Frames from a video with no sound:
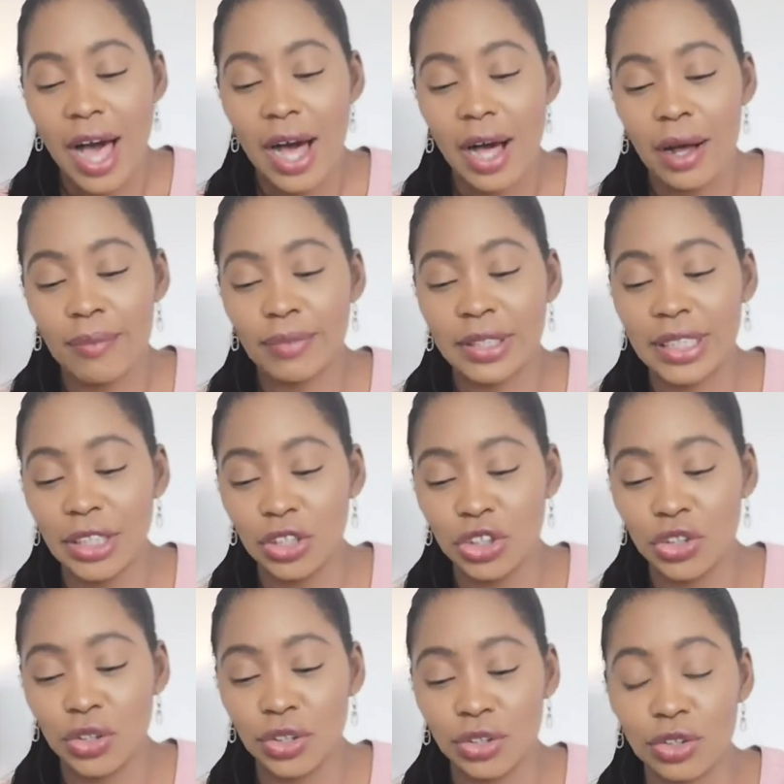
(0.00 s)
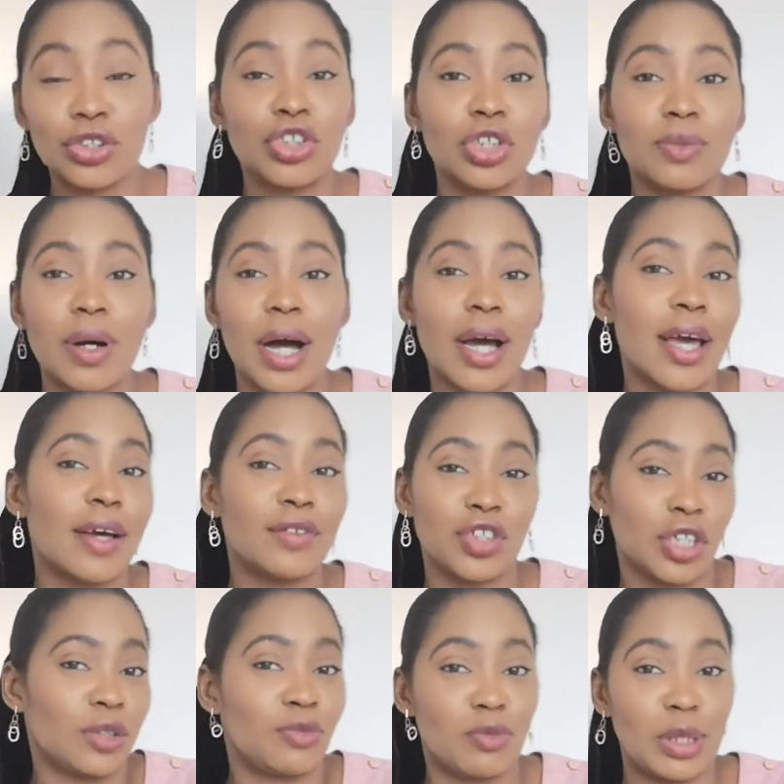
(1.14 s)
Um, since doing YouTube, I have
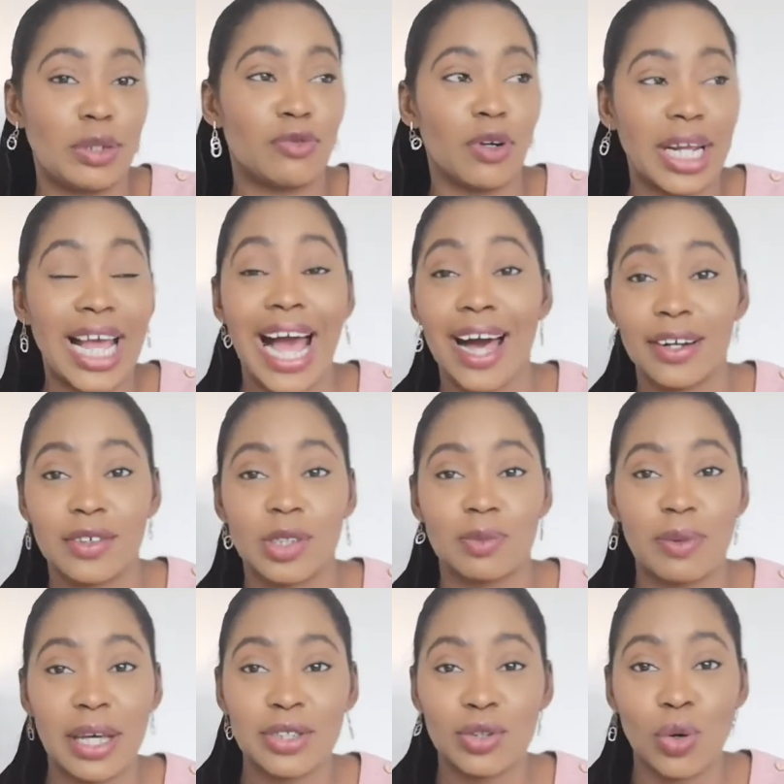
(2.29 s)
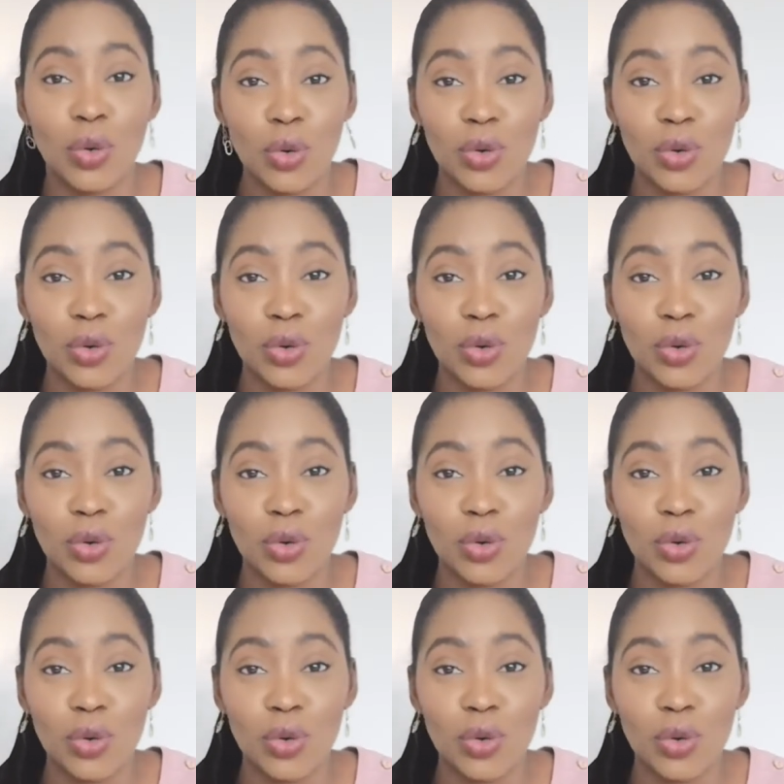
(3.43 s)
just been running out of space